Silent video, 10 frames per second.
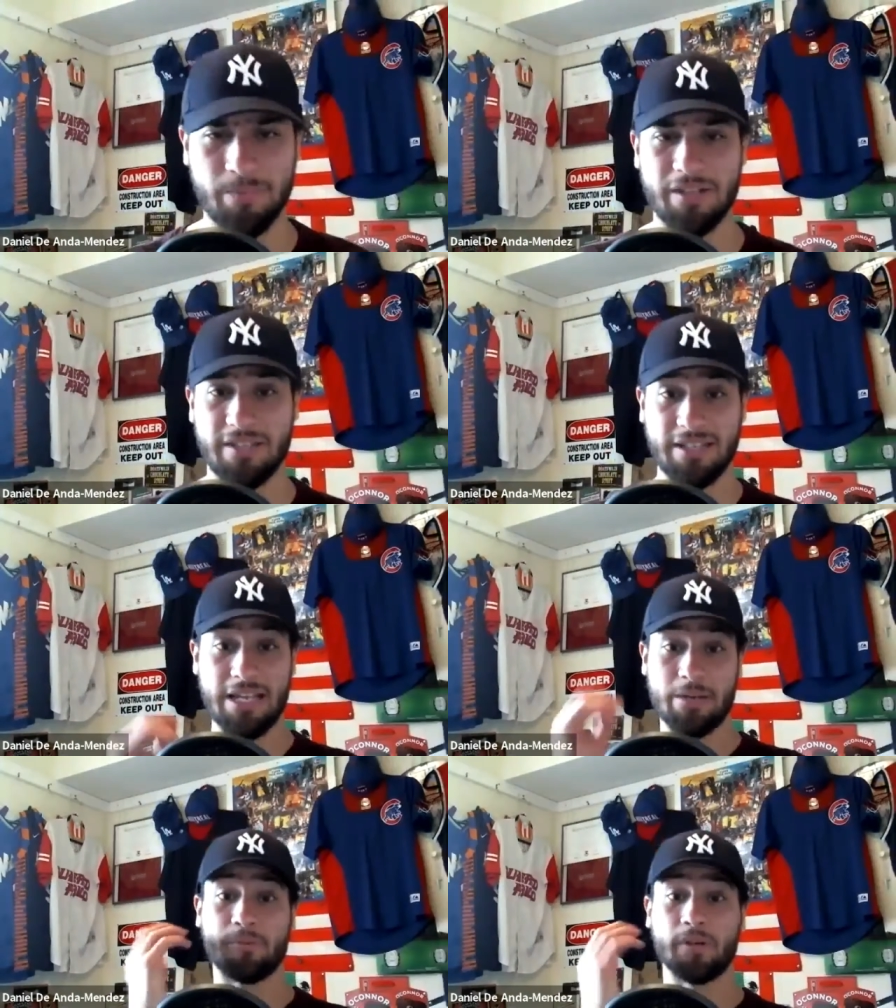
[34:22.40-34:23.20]
about the
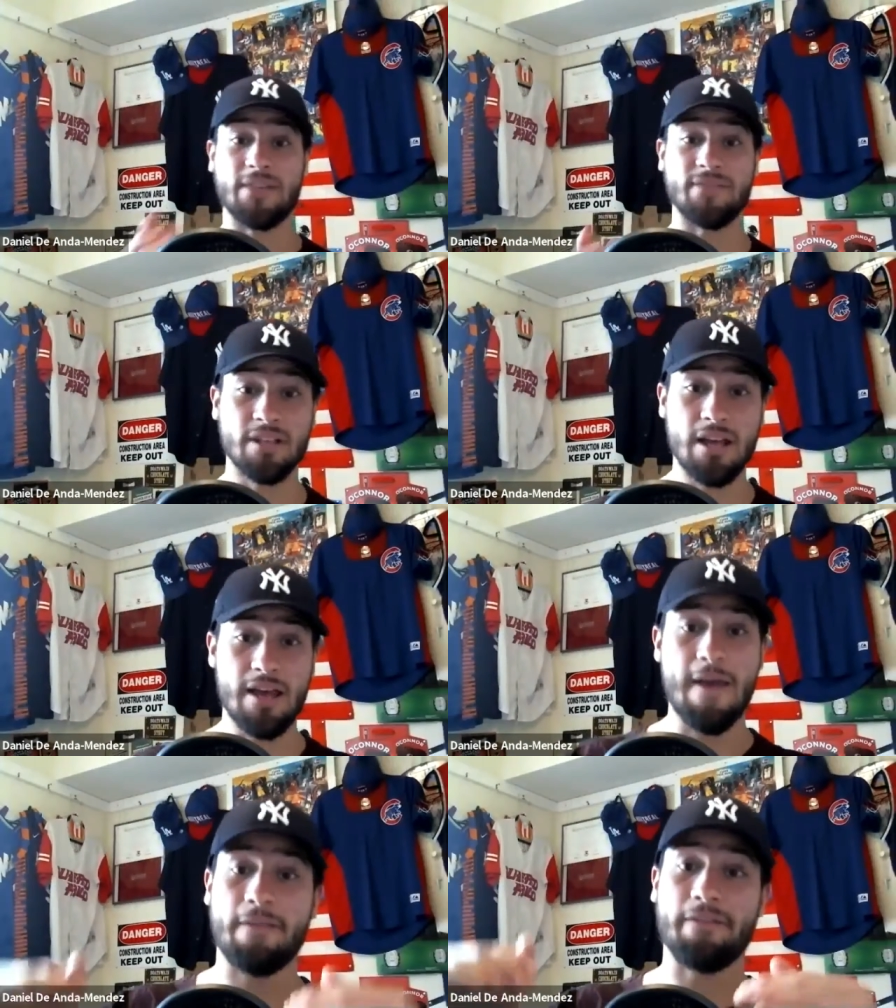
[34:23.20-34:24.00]
Atlanta Braves.
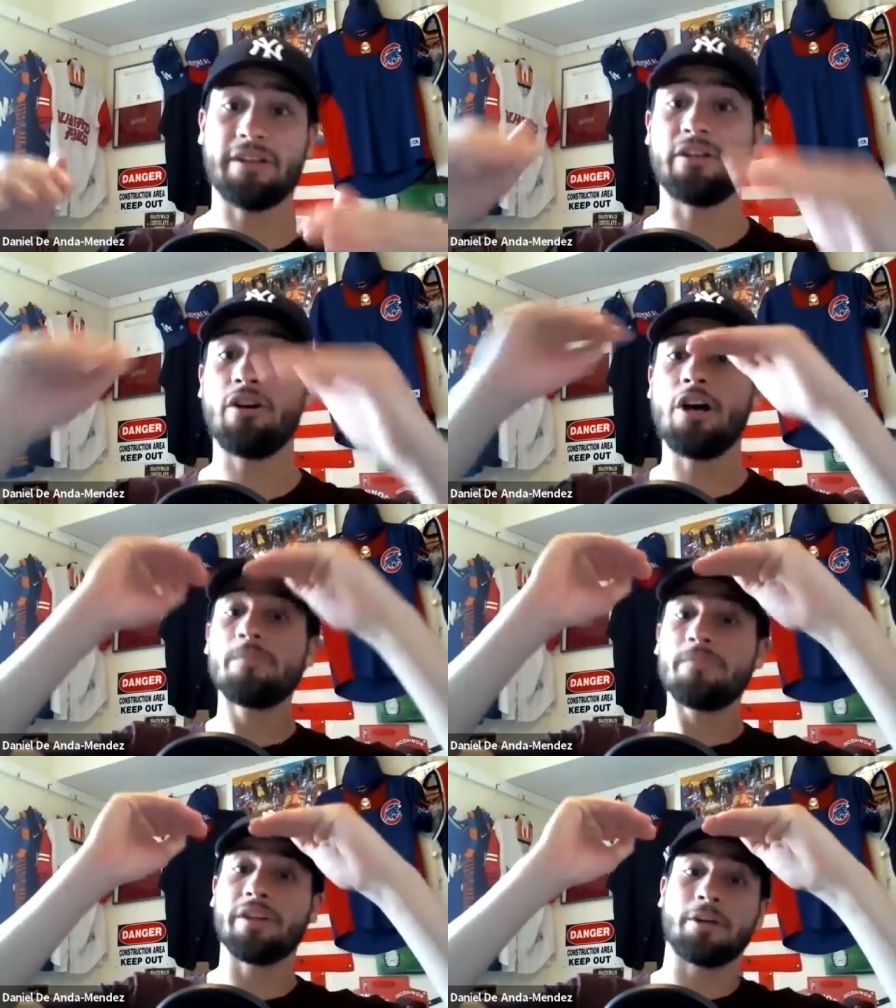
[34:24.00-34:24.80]
They're up
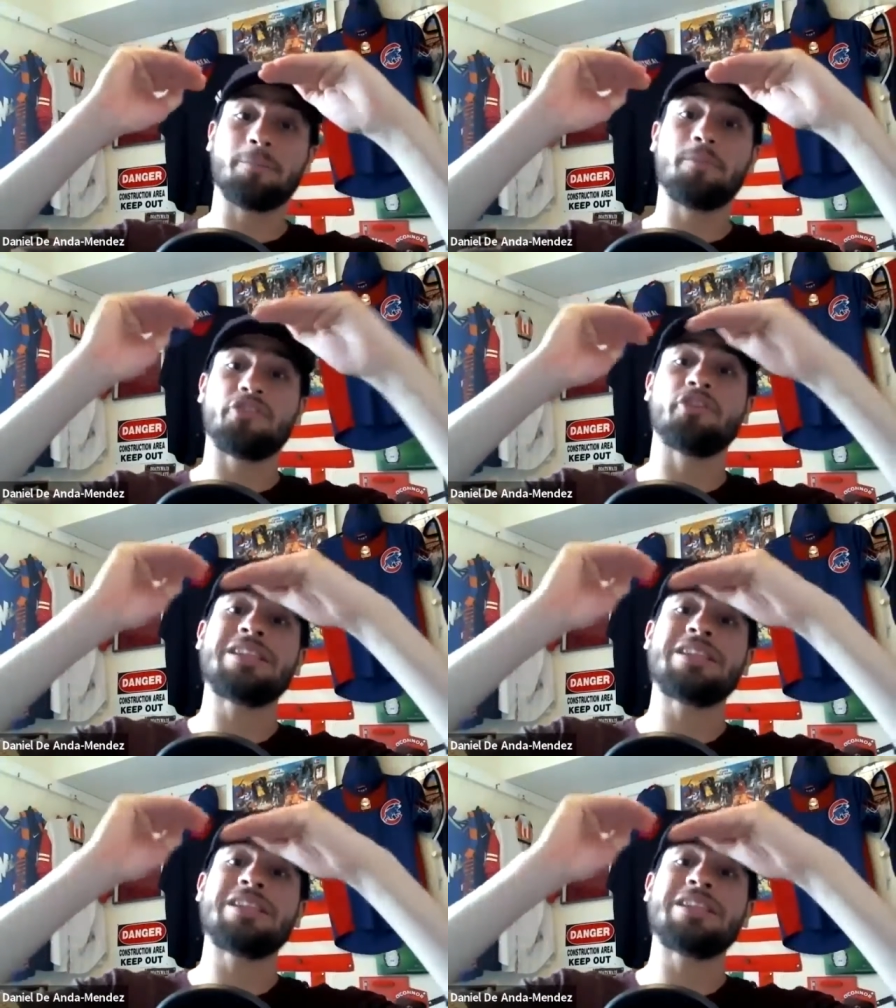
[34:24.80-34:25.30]
there, but they're